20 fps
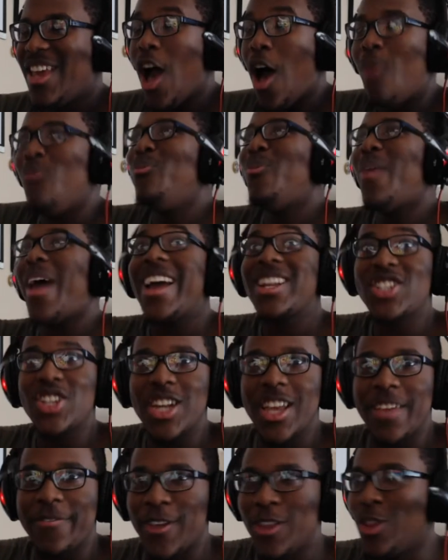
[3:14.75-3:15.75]
Imagine
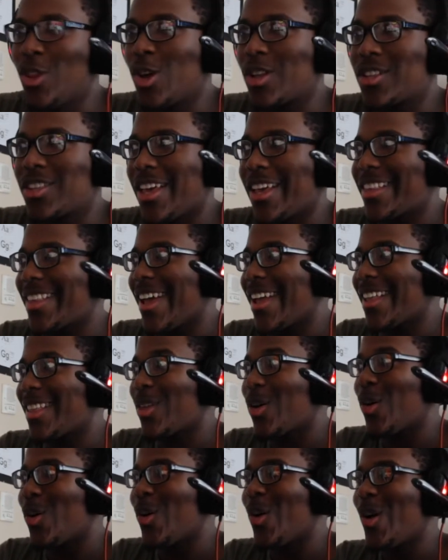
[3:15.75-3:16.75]
if it looked like that
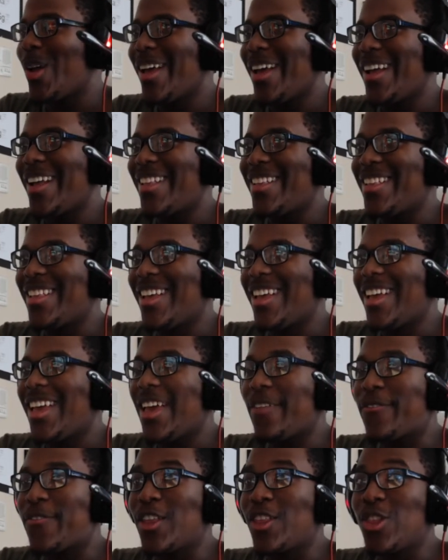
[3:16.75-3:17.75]
though.
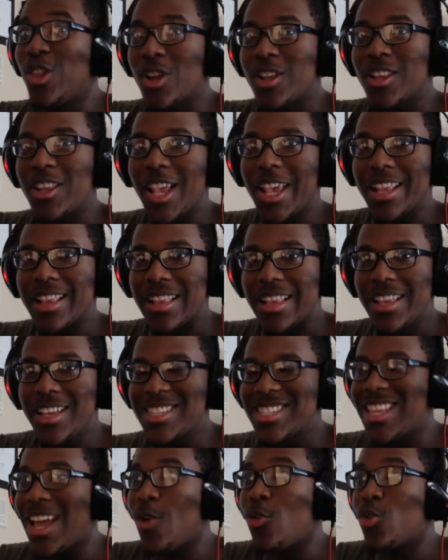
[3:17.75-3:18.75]
If it looked like
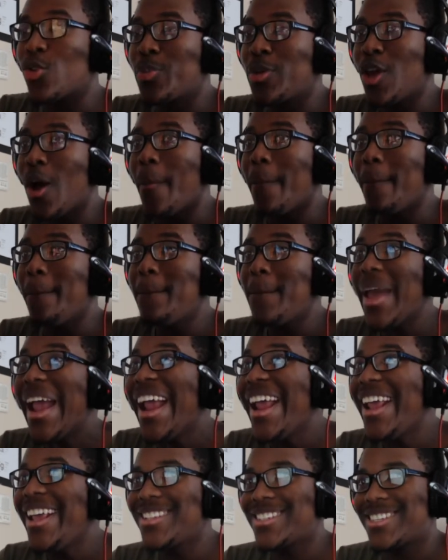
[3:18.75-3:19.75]
this, that would be
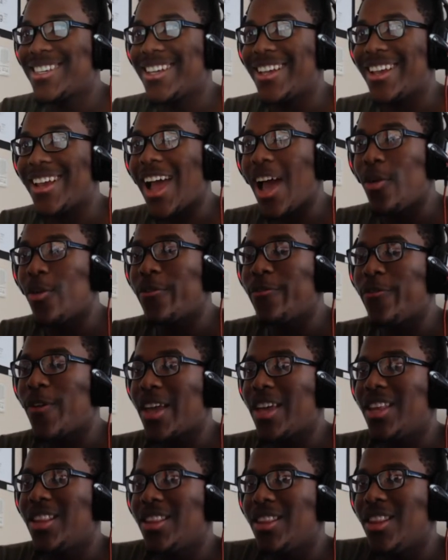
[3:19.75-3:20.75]
amazing. I would
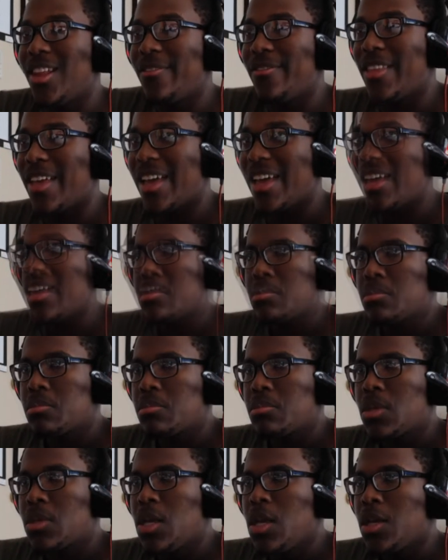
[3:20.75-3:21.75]
fucking love that.
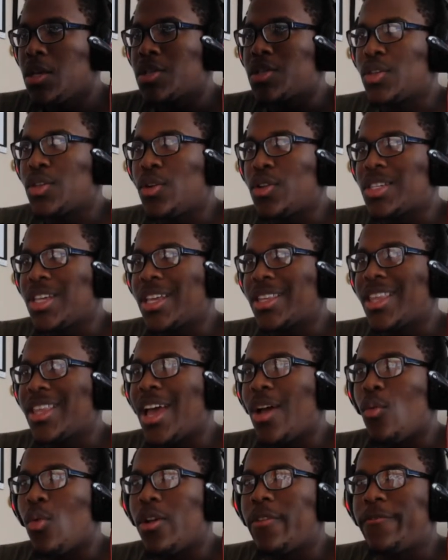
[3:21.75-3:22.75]
So it's like
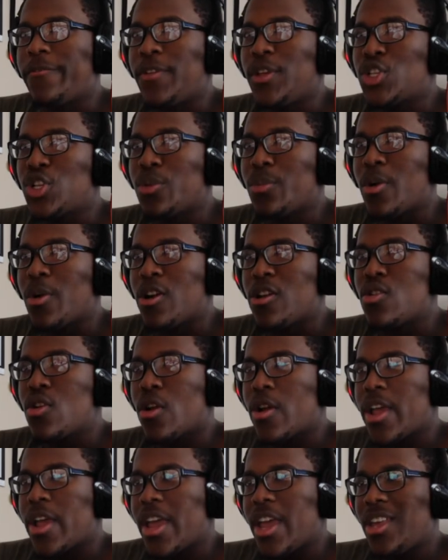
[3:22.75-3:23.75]
that one feature in Mario
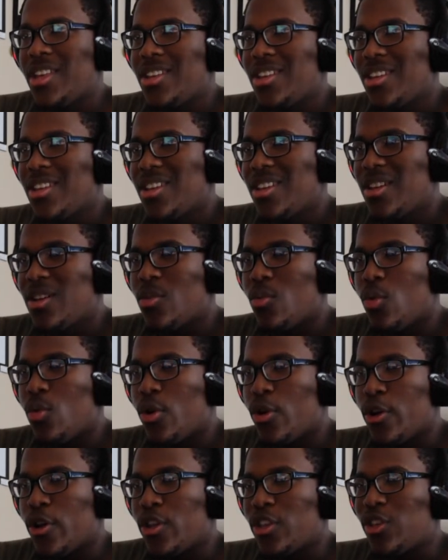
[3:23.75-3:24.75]
Kart 8
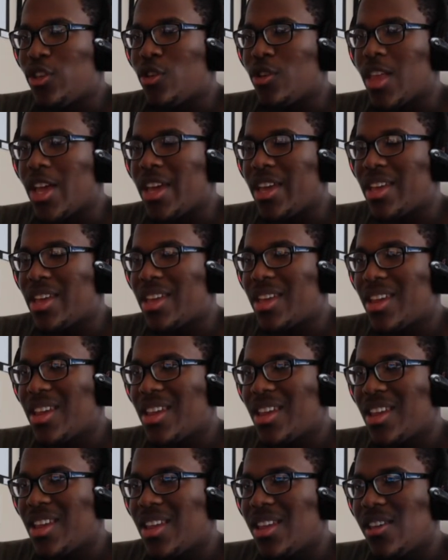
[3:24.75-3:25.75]
where you're like,
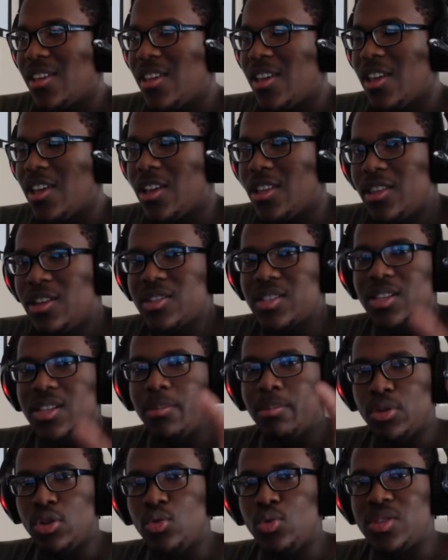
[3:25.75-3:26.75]
there's the
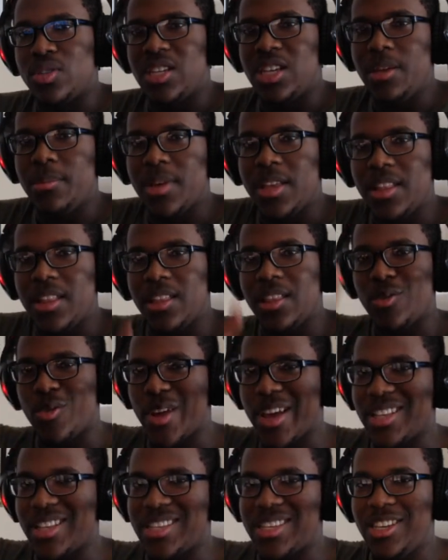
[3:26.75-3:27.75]
blue team and then the
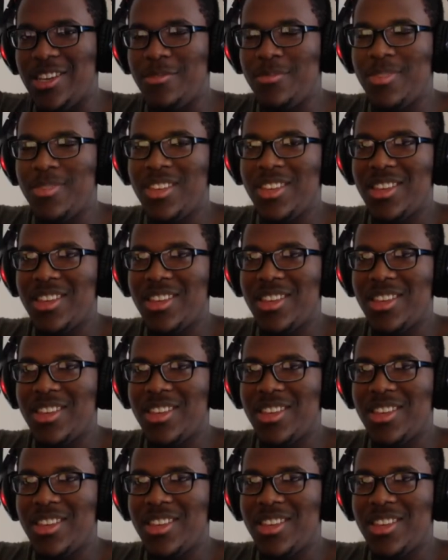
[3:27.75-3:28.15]
red team.